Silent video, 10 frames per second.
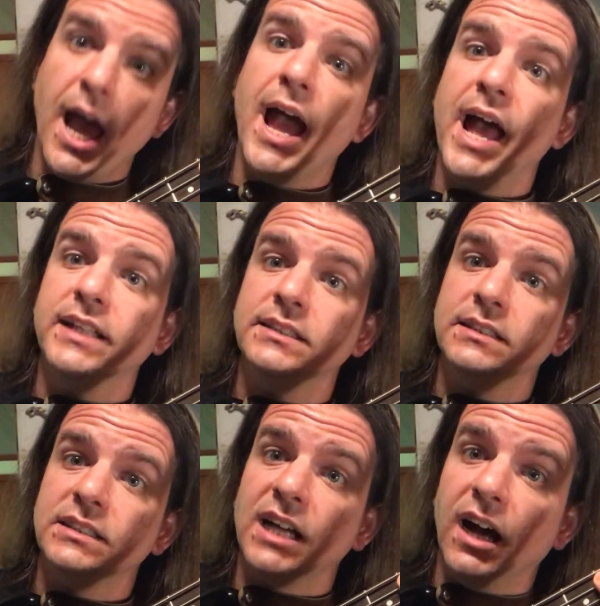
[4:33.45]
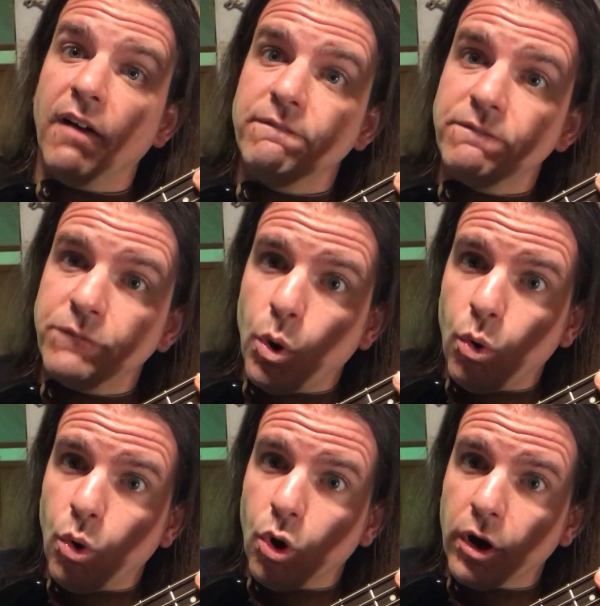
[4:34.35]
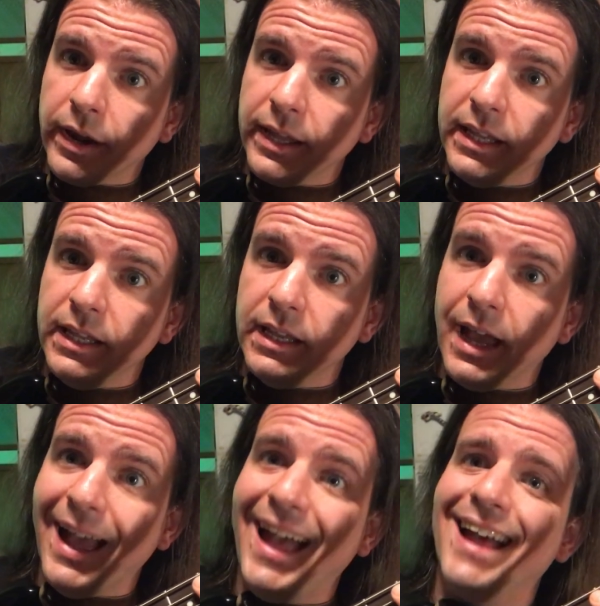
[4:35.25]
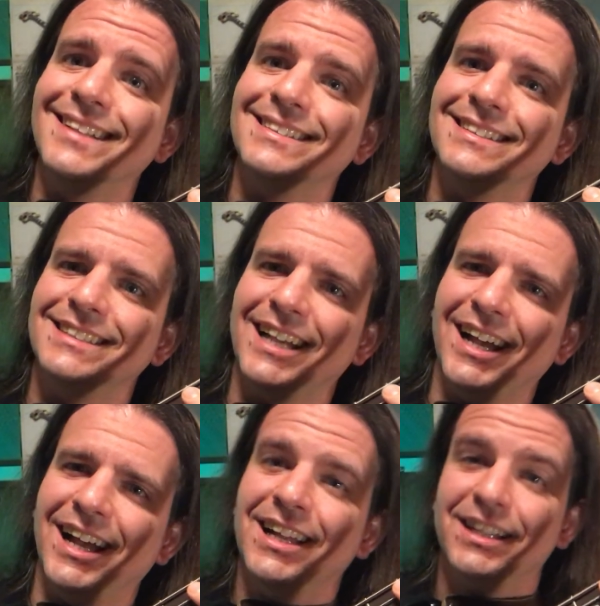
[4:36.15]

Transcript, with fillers: and uh, four, E, and uh.